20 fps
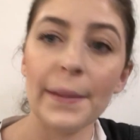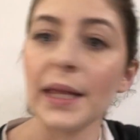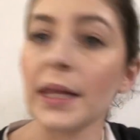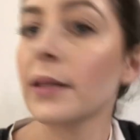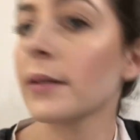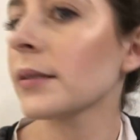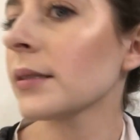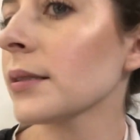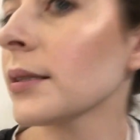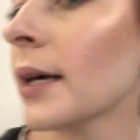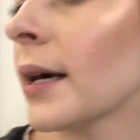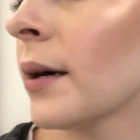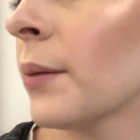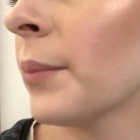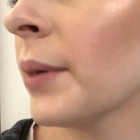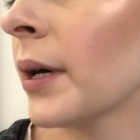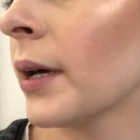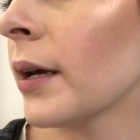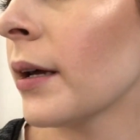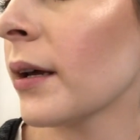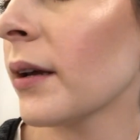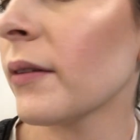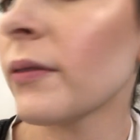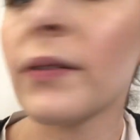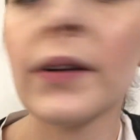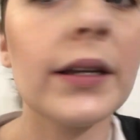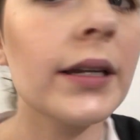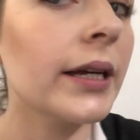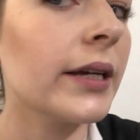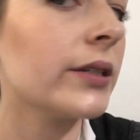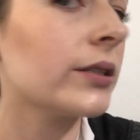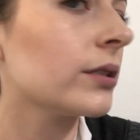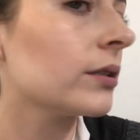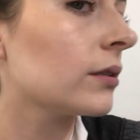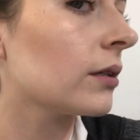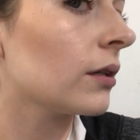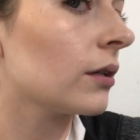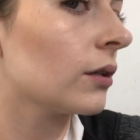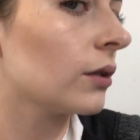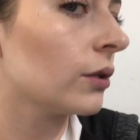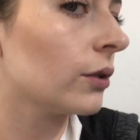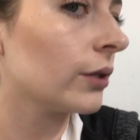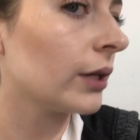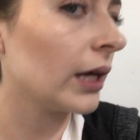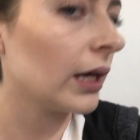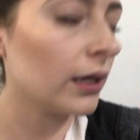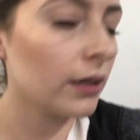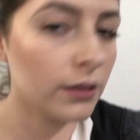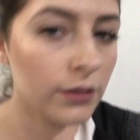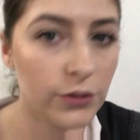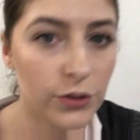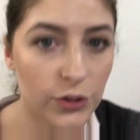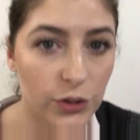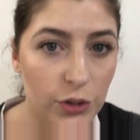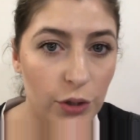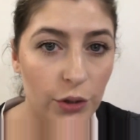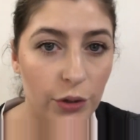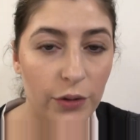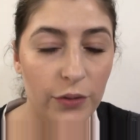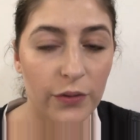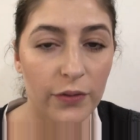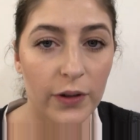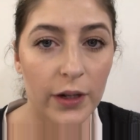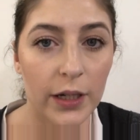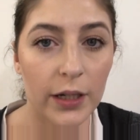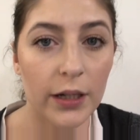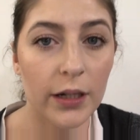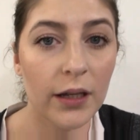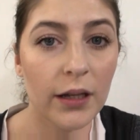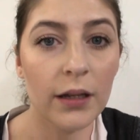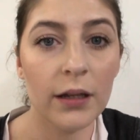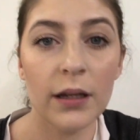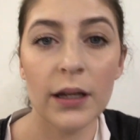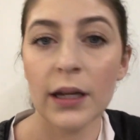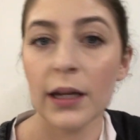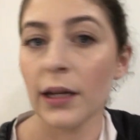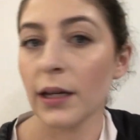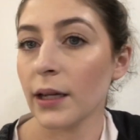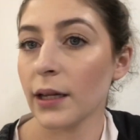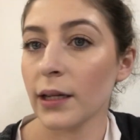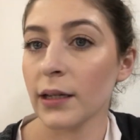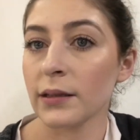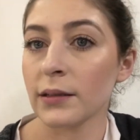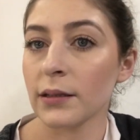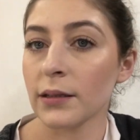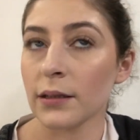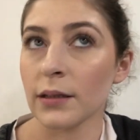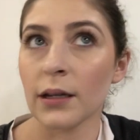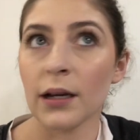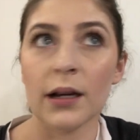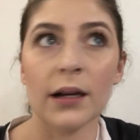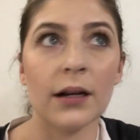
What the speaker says: This is how my foundation's looking so far in